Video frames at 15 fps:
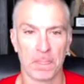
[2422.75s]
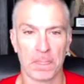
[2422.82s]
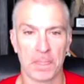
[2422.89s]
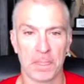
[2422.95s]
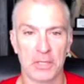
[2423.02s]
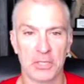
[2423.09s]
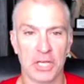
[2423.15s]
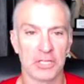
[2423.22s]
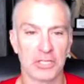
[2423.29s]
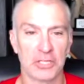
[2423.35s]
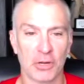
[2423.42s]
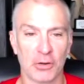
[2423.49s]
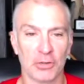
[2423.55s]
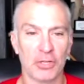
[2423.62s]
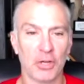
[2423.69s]
The judges
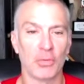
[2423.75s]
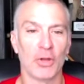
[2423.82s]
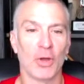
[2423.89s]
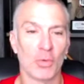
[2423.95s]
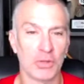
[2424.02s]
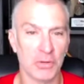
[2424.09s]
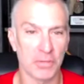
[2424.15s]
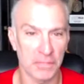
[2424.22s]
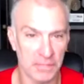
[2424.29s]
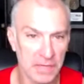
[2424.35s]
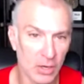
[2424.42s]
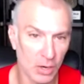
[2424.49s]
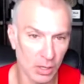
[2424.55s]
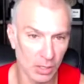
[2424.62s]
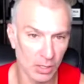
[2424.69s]
don't know where your feet
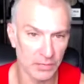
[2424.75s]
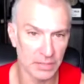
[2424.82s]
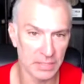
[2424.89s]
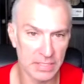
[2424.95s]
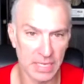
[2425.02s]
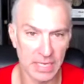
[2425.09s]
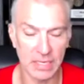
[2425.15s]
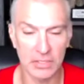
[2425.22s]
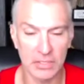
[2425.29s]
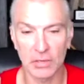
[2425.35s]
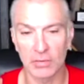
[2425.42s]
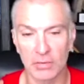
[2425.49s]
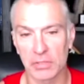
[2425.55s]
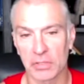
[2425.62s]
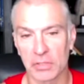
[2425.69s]
are on the stage. They're
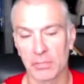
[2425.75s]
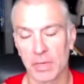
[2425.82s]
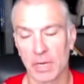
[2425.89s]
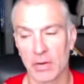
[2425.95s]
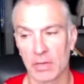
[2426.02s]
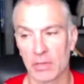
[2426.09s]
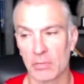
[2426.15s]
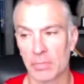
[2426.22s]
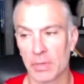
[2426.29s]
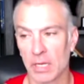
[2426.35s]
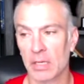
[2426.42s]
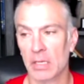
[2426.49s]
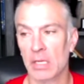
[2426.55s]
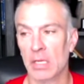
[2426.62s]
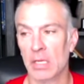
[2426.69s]
just comparing you. But
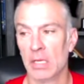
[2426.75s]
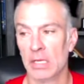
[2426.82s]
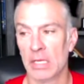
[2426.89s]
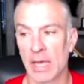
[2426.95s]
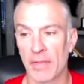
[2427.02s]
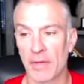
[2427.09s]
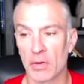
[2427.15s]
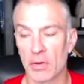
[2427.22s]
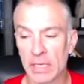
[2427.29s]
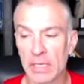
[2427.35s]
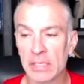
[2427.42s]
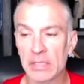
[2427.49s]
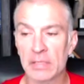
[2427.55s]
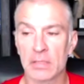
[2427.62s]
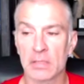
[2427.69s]
yeah, there
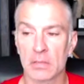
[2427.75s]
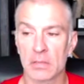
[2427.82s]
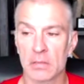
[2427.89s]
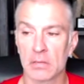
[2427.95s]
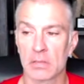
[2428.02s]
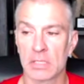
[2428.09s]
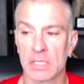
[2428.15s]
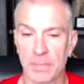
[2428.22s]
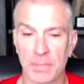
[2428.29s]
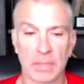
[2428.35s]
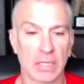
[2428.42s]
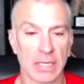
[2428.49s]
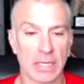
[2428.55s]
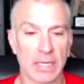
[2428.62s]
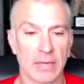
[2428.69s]
is
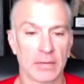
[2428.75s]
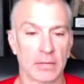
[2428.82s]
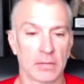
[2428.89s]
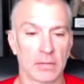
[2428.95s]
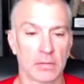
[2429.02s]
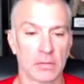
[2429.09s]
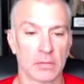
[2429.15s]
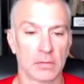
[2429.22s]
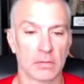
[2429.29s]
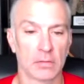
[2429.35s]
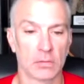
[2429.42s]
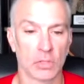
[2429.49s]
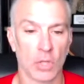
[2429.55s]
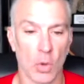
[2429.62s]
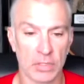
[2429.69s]
typically
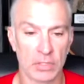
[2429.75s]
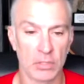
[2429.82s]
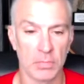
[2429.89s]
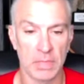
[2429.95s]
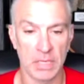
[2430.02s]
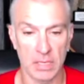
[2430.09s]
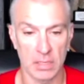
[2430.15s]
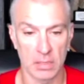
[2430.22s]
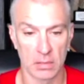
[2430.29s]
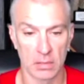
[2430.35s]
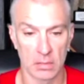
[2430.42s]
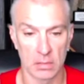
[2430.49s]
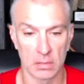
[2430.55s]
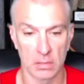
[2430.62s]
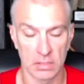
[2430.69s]
going to be
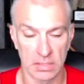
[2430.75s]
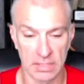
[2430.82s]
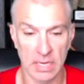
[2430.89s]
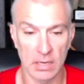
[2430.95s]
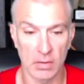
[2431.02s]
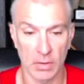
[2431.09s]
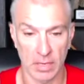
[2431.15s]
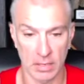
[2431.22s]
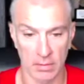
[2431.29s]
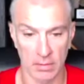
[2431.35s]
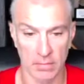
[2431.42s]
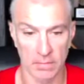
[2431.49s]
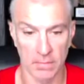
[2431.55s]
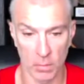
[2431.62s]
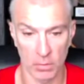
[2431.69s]
centering
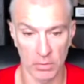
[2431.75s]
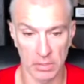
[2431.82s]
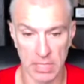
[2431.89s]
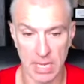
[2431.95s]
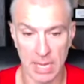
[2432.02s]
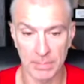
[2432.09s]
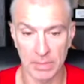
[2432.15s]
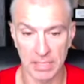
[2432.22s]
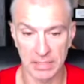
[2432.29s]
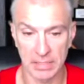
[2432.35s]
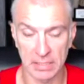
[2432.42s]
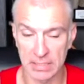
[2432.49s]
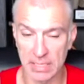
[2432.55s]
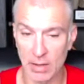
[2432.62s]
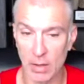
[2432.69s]
for the top
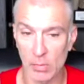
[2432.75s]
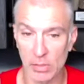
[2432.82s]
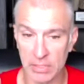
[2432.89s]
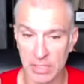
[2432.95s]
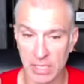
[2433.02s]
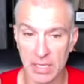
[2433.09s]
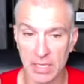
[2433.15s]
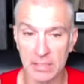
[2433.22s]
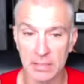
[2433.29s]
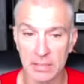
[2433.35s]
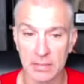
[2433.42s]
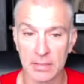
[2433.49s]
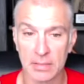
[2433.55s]
placings. Now, I will say this,